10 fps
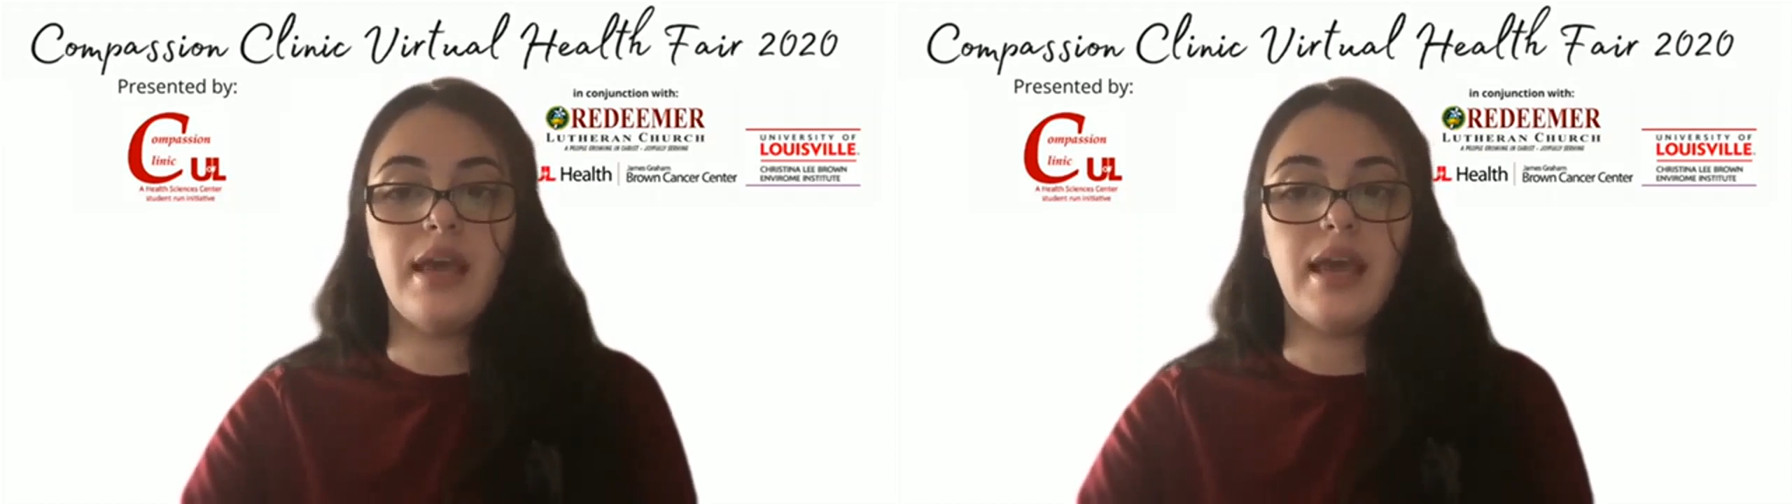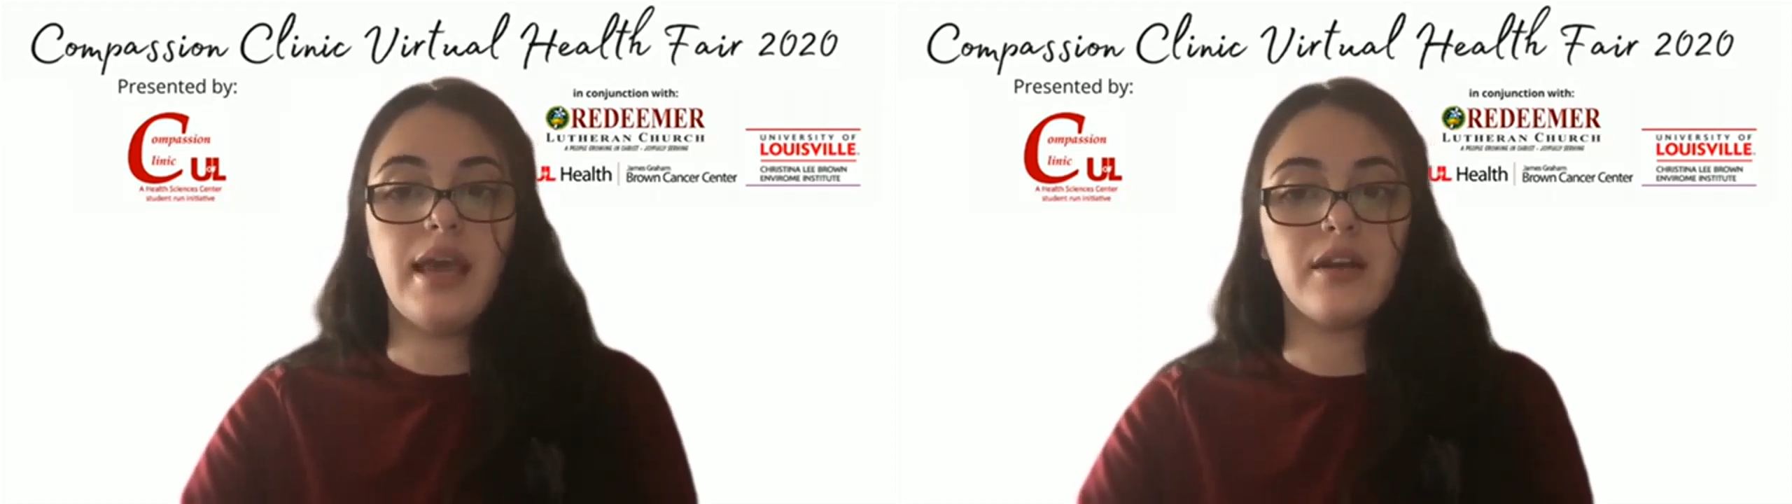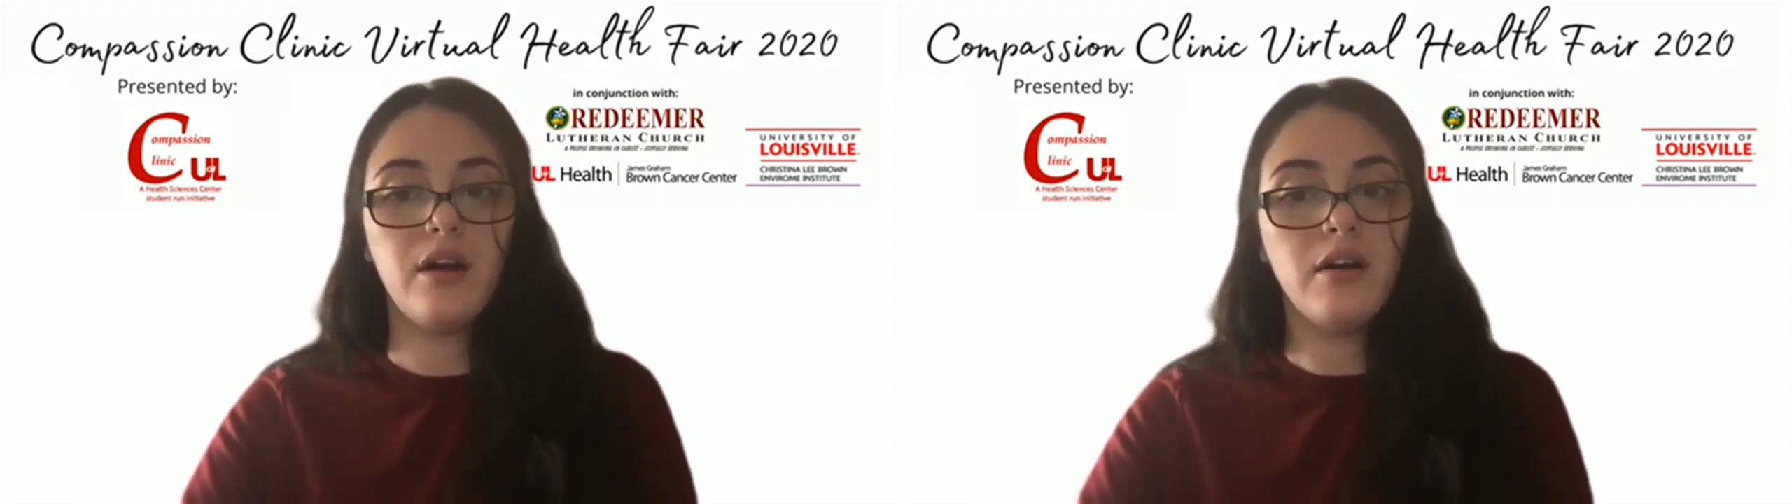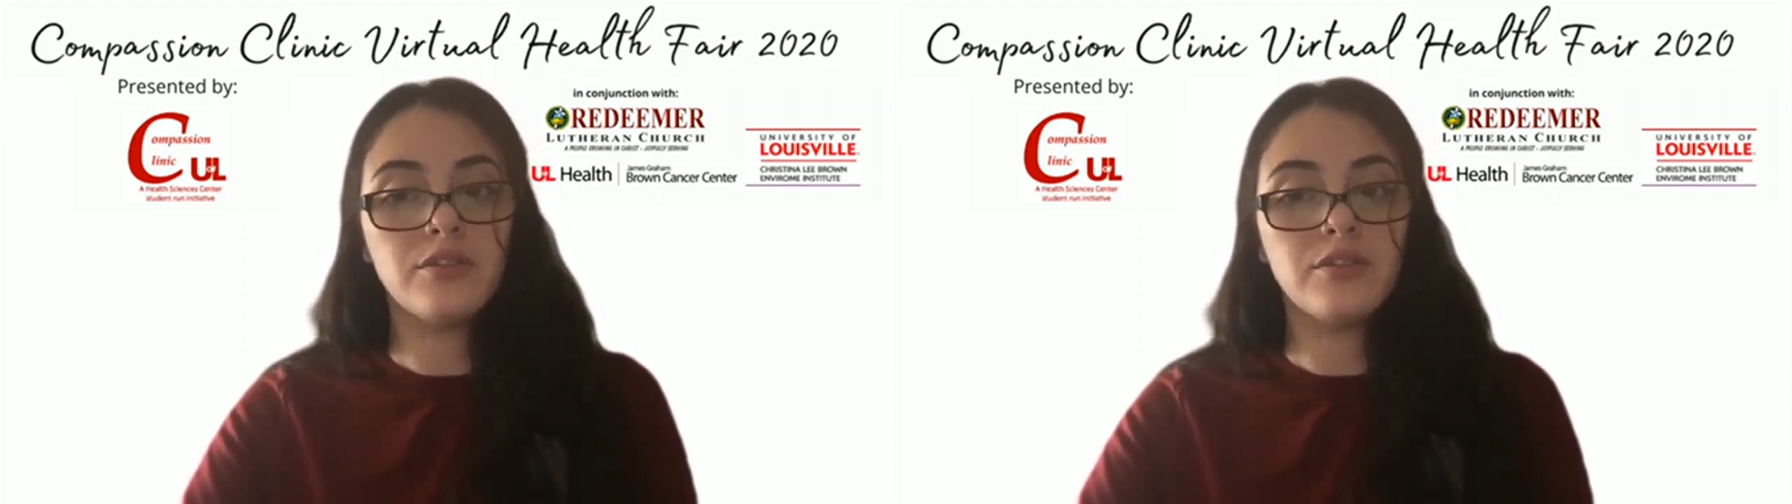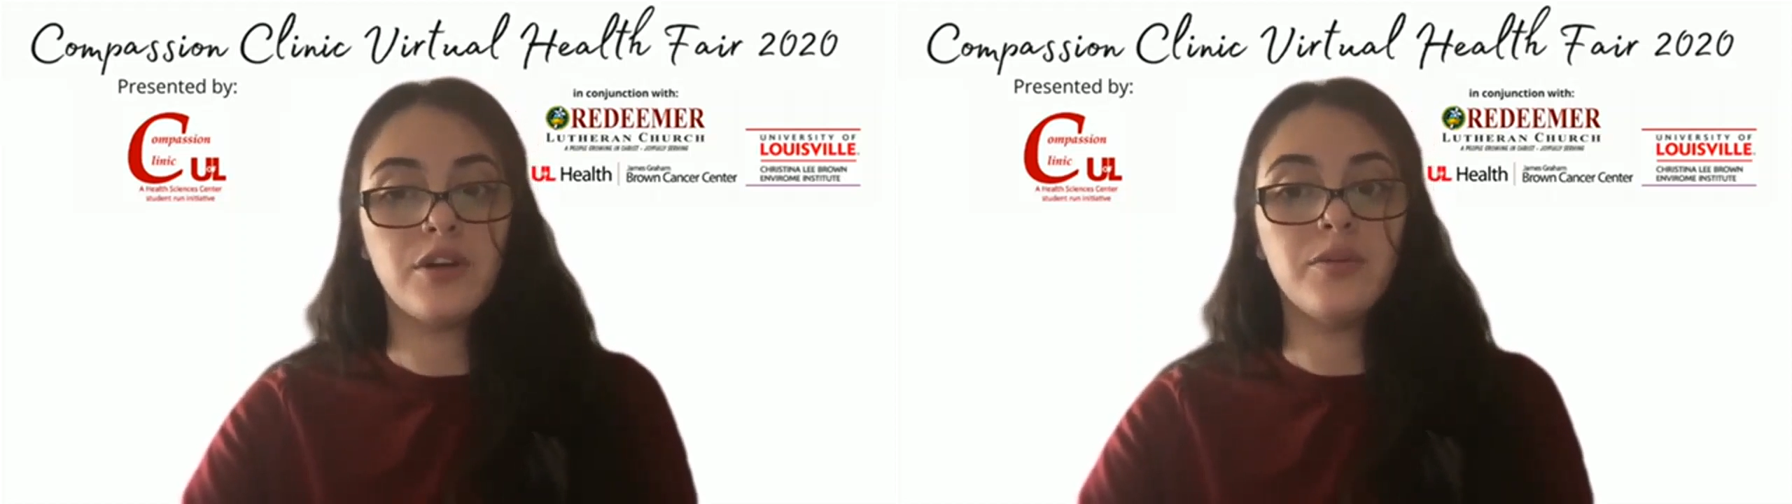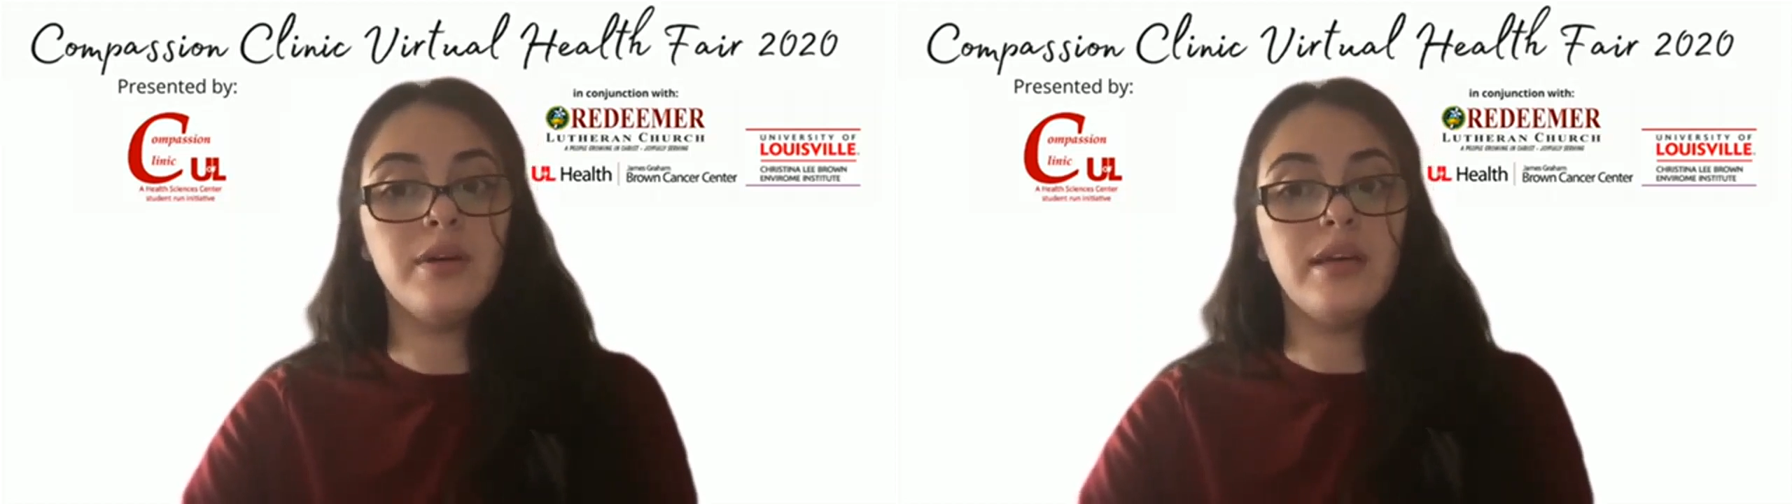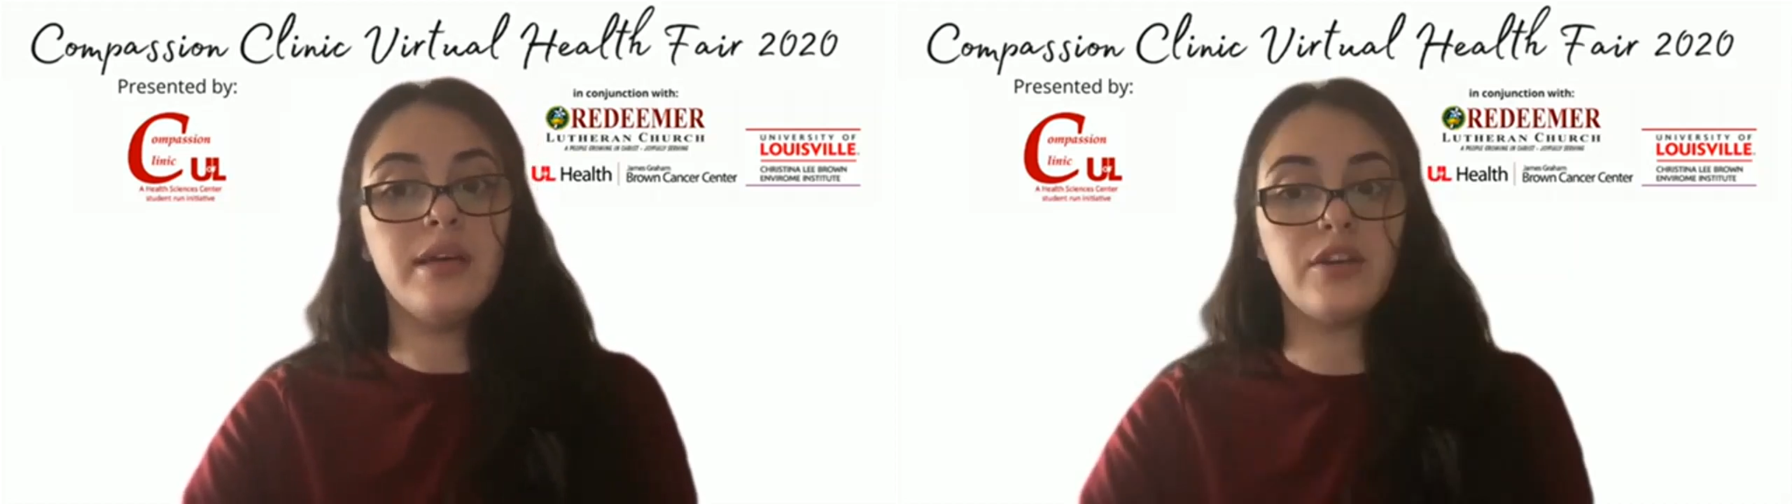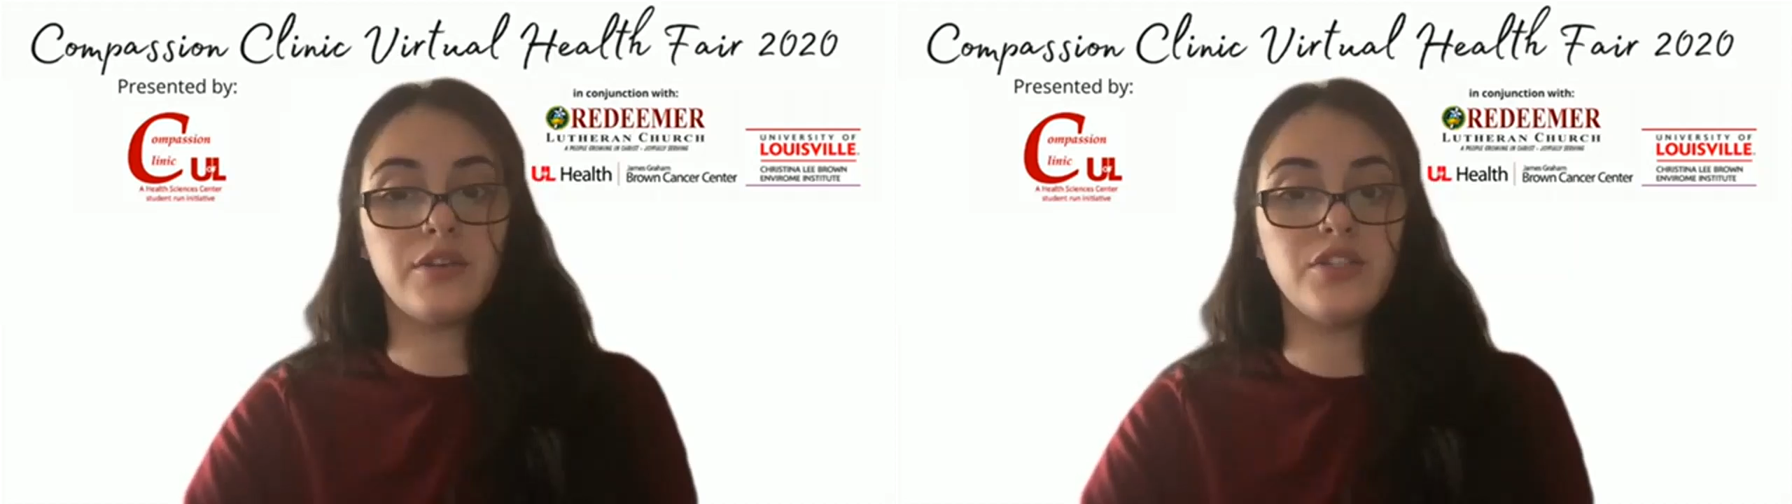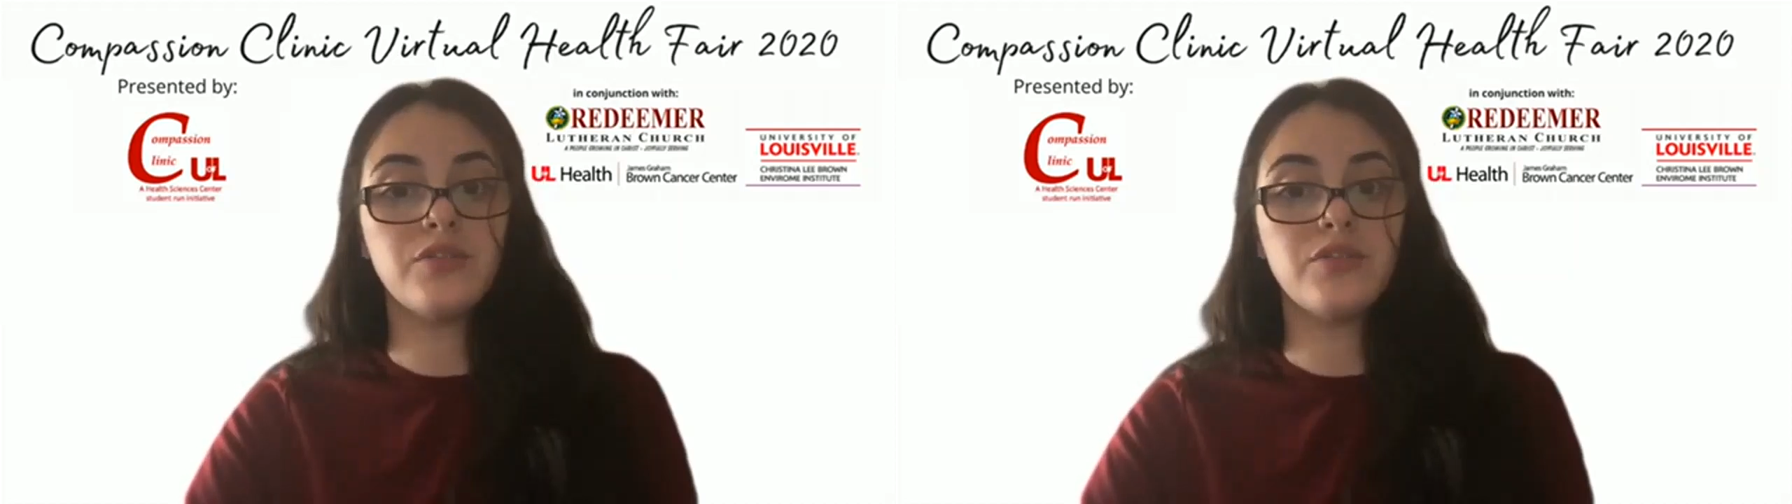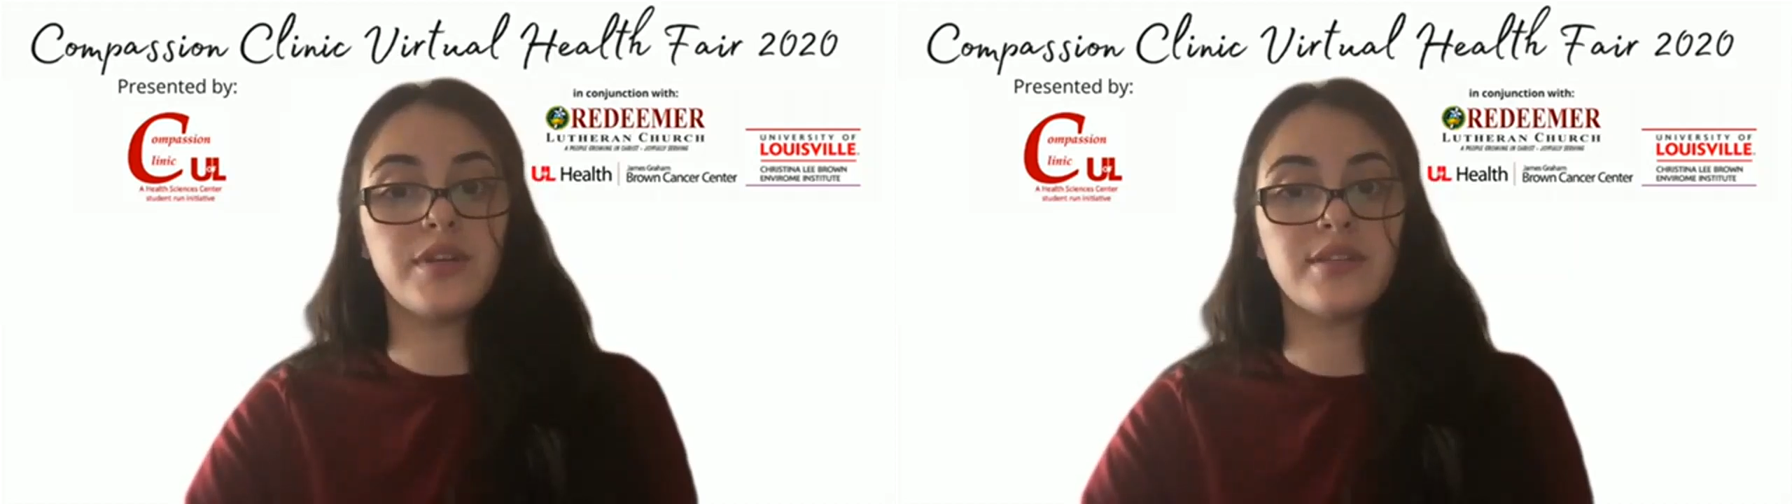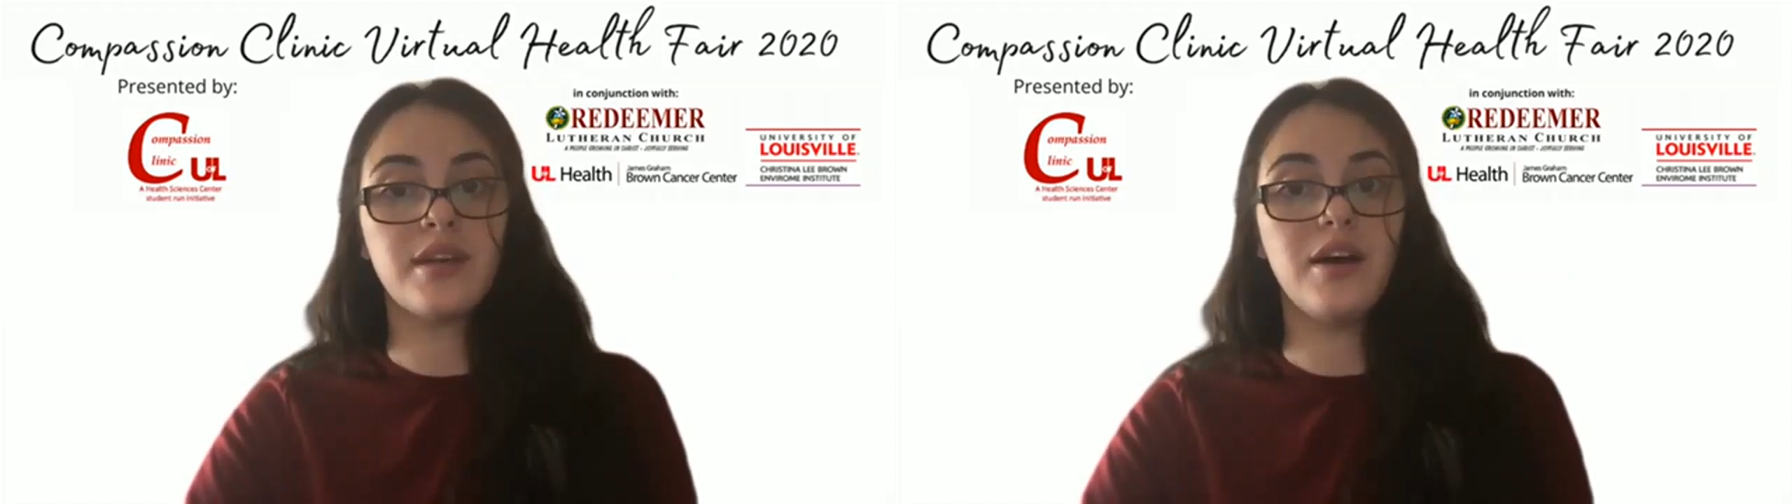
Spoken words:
It can also increase your risk